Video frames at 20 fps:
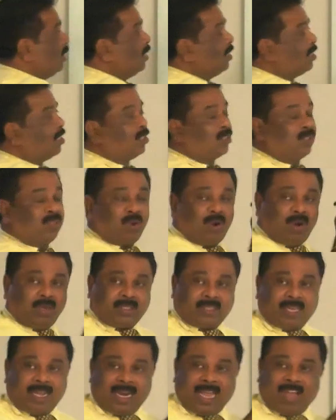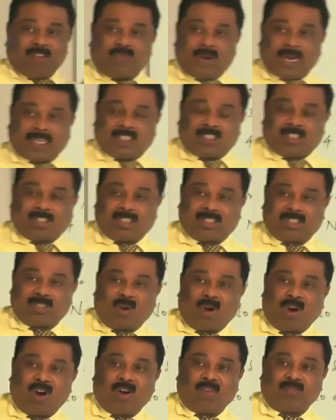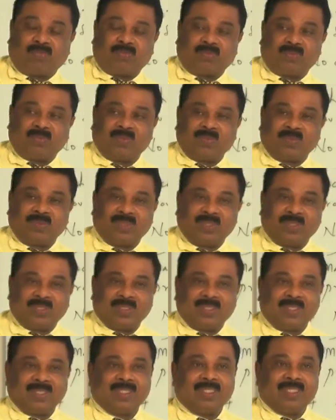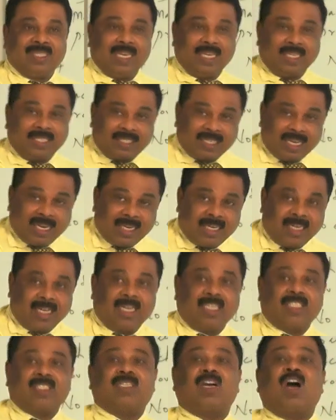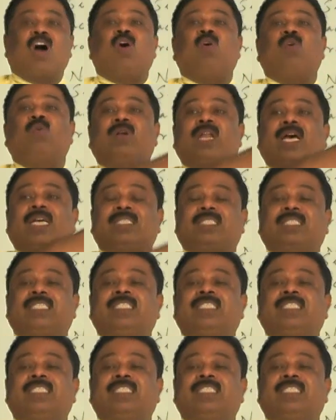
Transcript: the total effects of these errors. How does it